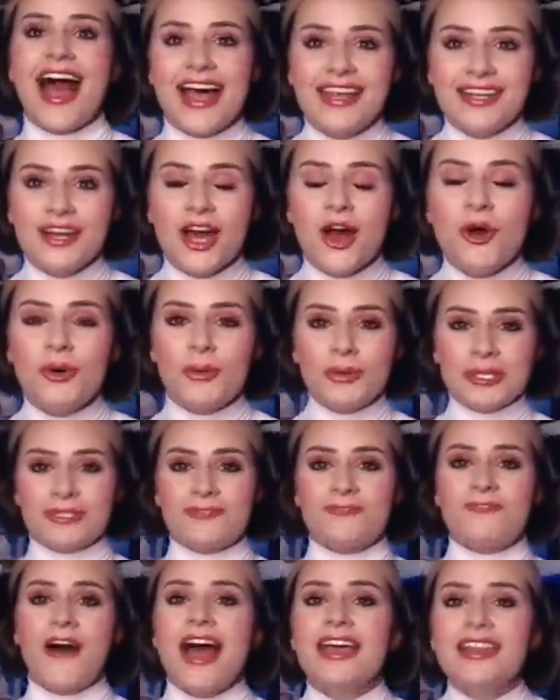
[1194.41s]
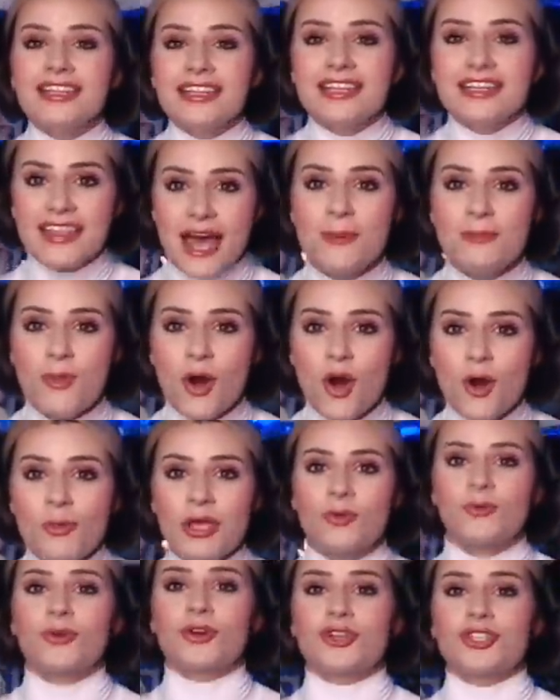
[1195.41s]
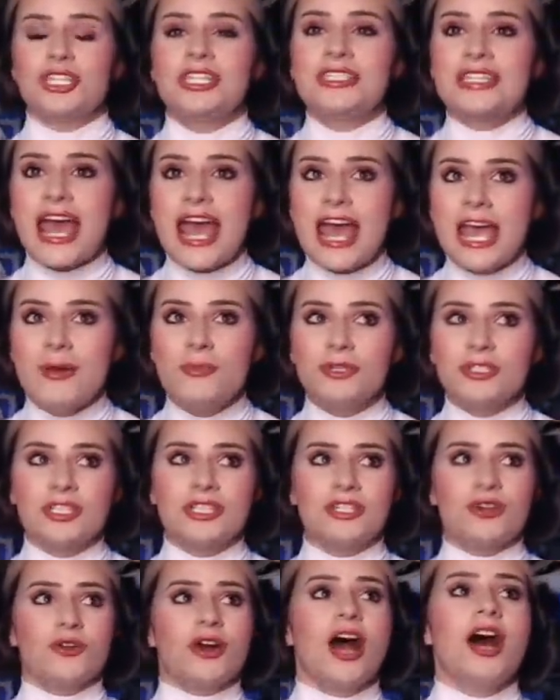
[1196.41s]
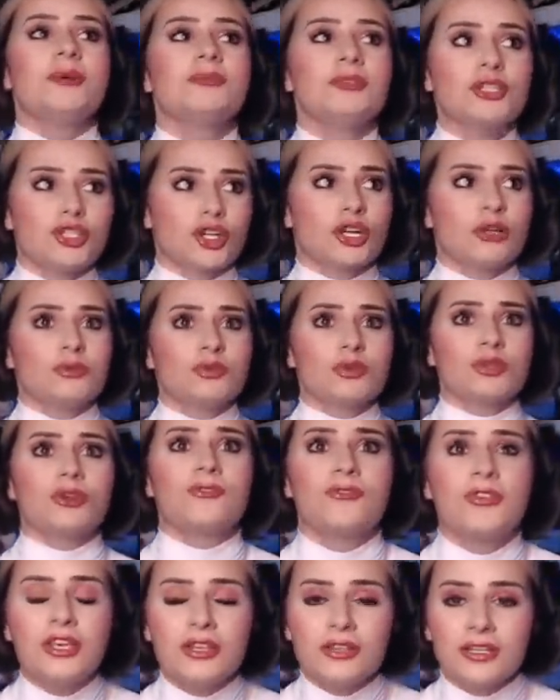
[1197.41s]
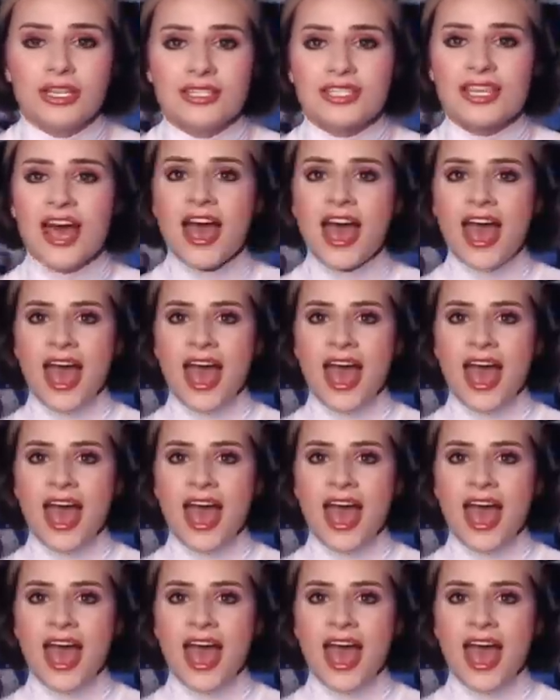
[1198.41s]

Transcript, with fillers: I know, it was finally that moment where she's able to, you know, come to terms with her feelings